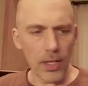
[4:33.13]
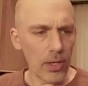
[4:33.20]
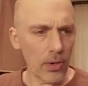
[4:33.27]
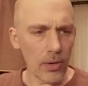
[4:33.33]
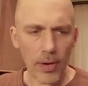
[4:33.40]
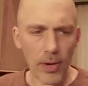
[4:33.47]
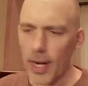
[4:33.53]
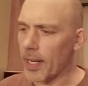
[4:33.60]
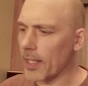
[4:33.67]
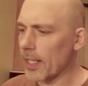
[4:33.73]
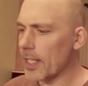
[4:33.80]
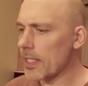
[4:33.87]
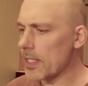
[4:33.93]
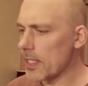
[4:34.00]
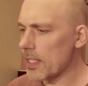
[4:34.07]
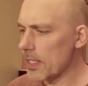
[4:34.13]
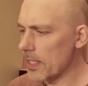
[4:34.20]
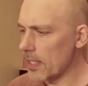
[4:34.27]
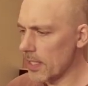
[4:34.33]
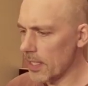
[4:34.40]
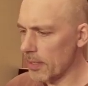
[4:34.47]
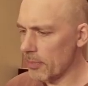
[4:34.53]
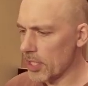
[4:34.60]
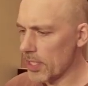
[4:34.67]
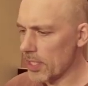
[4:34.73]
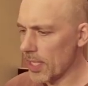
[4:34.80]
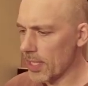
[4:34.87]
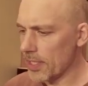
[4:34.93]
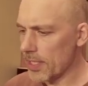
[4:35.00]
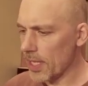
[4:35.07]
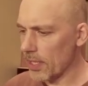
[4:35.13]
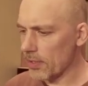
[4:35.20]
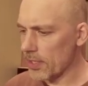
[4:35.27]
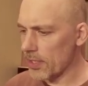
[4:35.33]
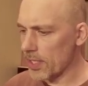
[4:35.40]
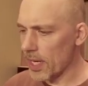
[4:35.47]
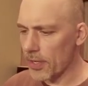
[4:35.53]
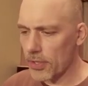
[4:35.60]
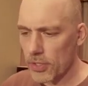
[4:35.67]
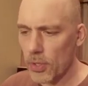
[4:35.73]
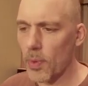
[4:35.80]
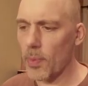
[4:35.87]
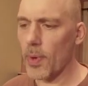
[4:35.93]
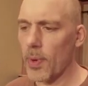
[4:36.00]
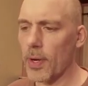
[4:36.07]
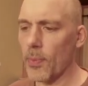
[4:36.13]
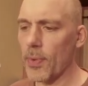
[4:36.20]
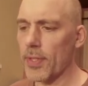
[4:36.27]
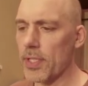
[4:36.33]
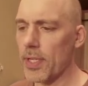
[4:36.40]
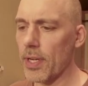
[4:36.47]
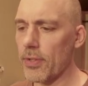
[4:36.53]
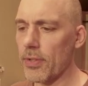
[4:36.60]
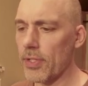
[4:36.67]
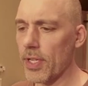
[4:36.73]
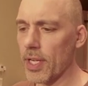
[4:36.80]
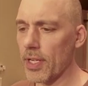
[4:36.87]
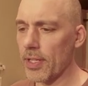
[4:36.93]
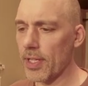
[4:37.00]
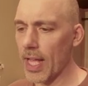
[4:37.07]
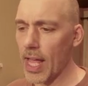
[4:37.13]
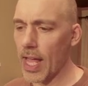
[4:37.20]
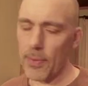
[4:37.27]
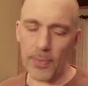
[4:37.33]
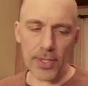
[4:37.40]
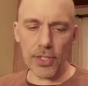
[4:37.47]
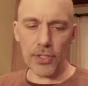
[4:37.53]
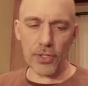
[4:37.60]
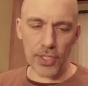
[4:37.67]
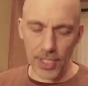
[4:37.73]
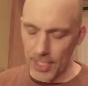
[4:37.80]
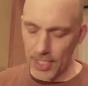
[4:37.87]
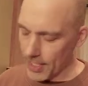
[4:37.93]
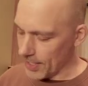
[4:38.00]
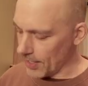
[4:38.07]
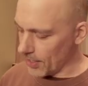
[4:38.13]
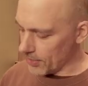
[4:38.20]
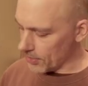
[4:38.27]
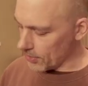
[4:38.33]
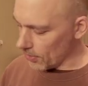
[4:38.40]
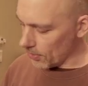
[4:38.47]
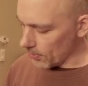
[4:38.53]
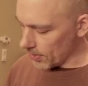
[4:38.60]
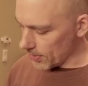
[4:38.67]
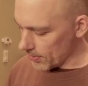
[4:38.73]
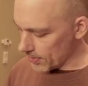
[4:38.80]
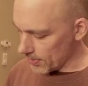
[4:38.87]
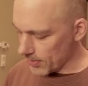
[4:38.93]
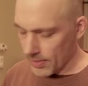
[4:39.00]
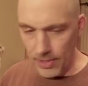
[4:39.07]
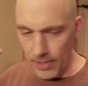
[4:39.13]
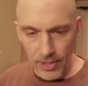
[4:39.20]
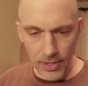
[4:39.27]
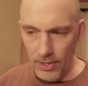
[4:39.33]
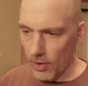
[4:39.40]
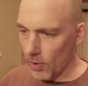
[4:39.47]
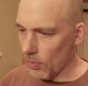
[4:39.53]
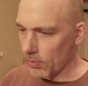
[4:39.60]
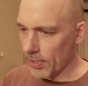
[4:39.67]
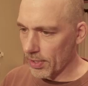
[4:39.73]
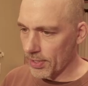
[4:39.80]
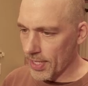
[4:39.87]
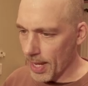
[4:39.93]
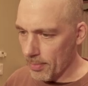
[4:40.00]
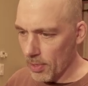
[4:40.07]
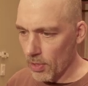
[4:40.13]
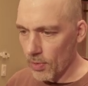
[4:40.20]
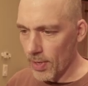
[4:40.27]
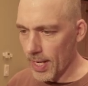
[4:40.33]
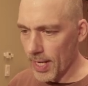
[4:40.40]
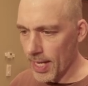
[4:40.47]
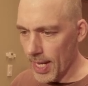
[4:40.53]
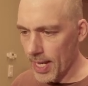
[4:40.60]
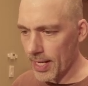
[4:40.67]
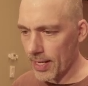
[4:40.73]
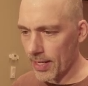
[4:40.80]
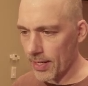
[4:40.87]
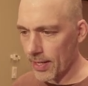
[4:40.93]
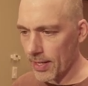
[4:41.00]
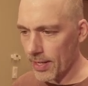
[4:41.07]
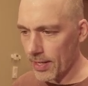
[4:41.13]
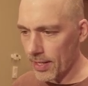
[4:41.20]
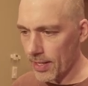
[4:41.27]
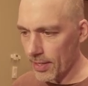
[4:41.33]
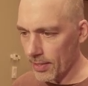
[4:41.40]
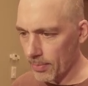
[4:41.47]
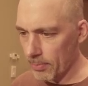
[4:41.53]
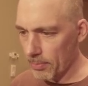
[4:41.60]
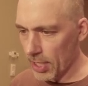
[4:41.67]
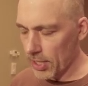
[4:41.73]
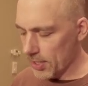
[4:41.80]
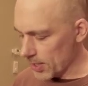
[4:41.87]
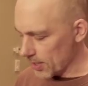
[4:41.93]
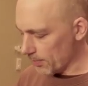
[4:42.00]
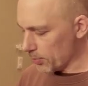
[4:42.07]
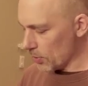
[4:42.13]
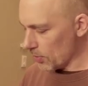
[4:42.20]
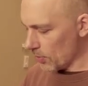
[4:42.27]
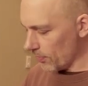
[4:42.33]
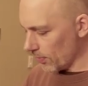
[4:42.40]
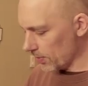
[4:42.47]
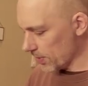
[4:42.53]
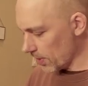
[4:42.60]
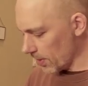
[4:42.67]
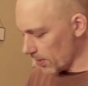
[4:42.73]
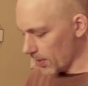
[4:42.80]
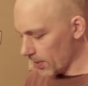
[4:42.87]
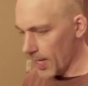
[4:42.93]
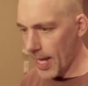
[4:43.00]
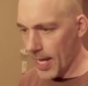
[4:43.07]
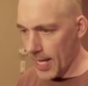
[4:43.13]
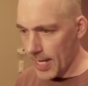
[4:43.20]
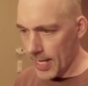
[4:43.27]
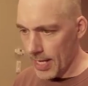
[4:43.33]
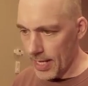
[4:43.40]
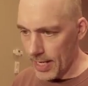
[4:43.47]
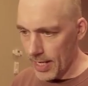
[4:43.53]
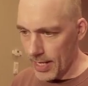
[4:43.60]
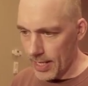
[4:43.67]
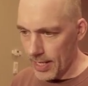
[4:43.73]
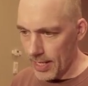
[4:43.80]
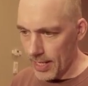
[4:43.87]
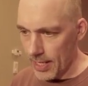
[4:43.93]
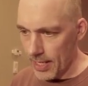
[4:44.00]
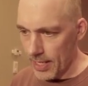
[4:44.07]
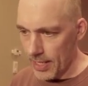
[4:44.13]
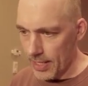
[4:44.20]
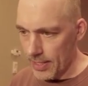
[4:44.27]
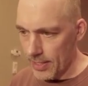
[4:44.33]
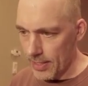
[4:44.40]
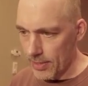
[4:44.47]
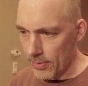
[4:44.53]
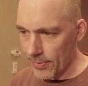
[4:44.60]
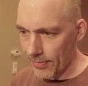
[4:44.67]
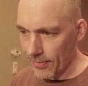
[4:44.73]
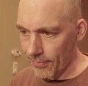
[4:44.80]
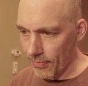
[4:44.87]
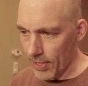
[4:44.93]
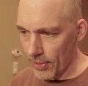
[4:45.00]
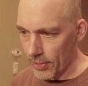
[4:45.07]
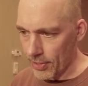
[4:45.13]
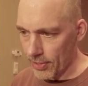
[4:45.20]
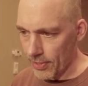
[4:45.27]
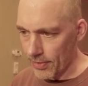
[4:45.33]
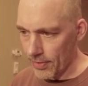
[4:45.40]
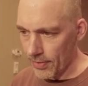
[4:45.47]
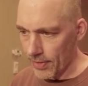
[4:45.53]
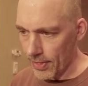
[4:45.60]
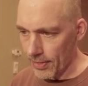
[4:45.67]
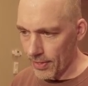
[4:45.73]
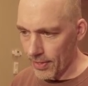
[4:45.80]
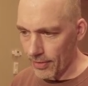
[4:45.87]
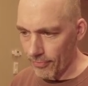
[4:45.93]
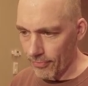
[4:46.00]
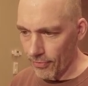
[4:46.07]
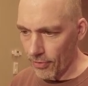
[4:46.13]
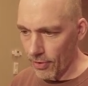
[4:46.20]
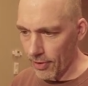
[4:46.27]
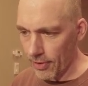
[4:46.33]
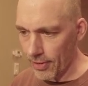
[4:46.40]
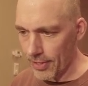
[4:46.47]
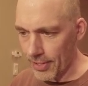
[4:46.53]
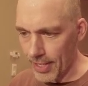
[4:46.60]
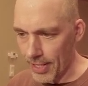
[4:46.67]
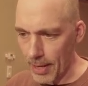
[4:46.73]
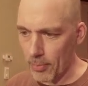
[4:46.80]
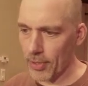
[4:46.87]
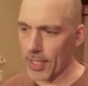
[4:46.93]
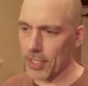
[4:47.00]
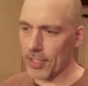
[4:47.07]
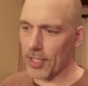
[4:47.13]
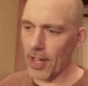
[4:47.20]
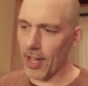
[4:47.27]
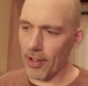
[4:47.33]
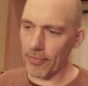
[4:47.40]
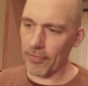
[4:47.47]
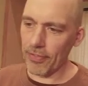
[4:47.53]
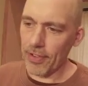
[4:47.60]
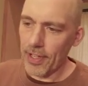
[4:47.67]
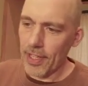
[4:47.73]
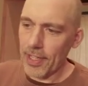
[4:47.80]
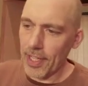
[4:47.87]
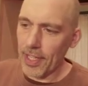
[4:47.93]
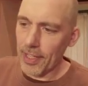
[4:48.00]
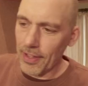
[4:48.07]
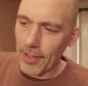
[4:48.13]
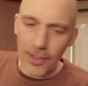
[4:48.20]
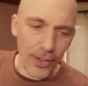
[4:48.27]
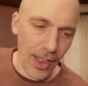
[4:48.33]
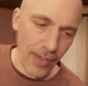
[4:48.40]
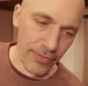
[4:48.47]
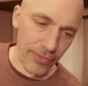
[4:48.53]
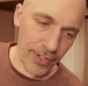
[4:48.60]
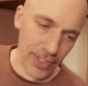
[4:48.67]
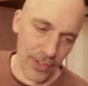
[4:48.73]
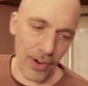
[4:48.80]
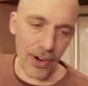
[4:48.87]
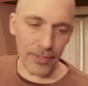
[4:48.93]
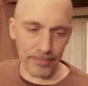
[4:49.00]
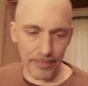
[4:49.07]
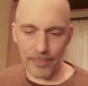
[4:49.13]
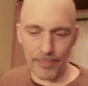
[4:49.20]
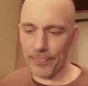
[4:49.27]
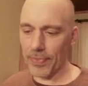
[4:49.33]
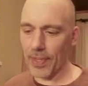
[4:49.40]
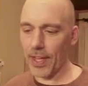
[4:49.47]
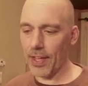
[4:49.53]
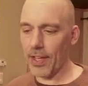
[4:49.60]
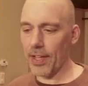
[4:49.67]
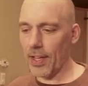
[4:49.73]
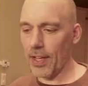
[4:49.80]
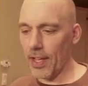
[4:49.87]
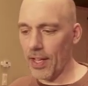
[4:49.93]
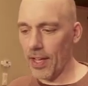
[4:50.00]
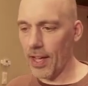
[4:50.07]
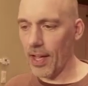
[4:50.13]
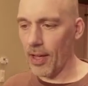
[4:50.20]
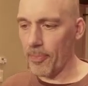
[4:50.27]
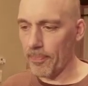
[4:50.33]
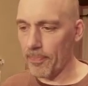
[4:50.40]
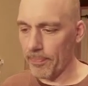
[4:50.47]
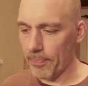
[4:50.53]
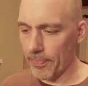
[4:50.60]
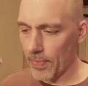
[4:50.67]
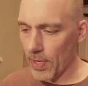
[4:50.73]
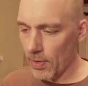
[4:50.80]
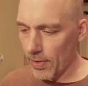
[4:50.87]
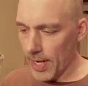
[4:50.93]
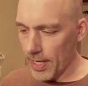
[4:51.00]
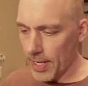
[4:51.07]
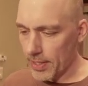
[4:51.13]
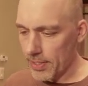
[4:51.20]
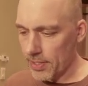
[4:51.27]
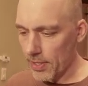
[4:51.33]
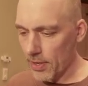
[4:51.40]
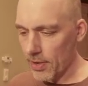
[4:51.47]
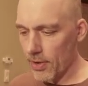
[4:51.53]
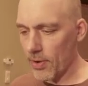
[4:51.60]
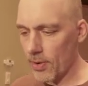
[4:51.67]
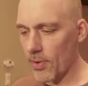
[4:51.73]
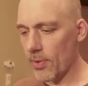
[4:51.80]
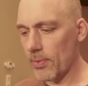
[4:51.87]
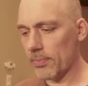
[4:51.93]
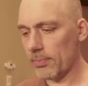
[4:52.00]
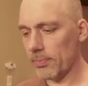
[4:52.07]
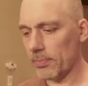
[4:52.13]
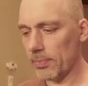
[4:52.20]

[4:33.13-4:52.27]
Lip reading: All right, let's see. Mid-side is set on stereo, so we're working with the stereo signal, and we're using Jonas' old demo again because it's a beautiful song and it's very good for demoing stuff. Little laughing star. All right, so